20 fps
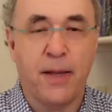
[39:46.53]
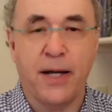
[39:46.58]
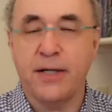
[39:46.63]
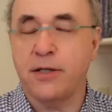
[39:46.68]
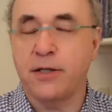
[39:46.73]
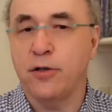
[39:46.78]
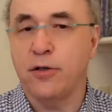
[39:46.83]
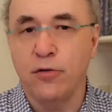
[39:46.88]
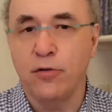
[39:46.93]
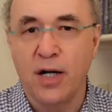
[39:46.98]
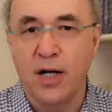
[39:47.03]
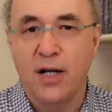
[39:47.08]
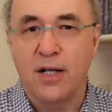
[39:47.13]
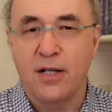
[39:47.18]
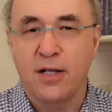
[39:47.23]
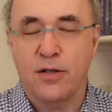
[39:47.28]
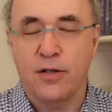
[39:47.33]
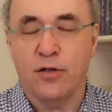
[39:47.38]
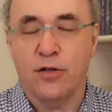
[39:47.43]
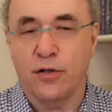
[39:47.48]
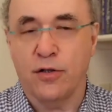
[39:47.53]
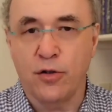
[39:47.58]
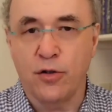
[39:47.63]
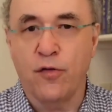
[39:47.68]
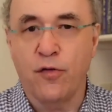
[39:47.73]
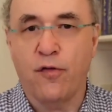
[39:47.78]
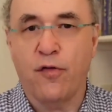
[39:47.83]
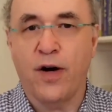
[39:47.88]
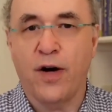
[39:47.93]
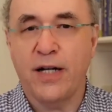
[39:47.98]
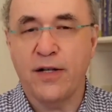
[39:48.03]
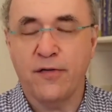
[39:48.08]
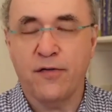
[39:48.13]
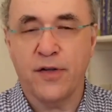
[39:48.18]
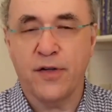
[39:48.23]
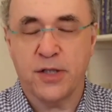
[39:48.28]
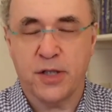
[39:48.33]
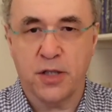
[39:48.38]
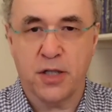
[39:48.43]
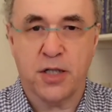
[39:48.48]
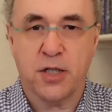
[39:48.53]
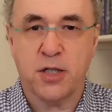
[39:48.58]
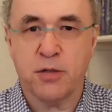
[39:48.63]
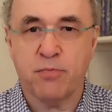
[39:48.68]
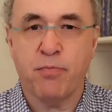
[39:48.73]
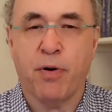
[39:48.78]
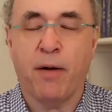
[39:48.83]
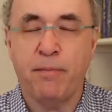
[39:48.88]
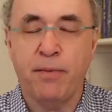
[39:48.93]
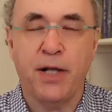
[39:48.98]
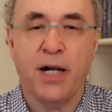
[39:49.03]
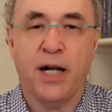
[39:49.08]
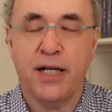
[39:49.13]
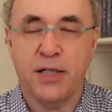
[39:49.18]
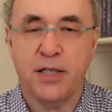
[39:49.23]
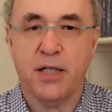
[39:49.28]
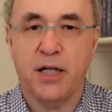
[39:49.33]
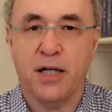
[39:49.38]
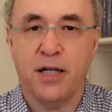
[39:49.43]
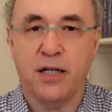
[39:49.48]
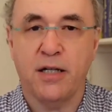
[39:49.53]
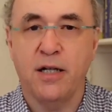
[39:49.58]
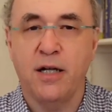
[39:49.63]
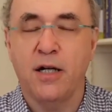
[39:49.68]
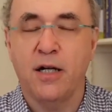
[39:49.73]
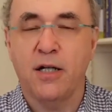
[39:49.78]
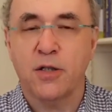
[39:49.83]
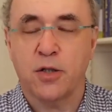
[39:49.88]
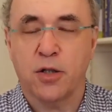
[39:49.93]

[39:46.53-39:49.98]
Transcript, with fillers: They do, you know, you find physicists populating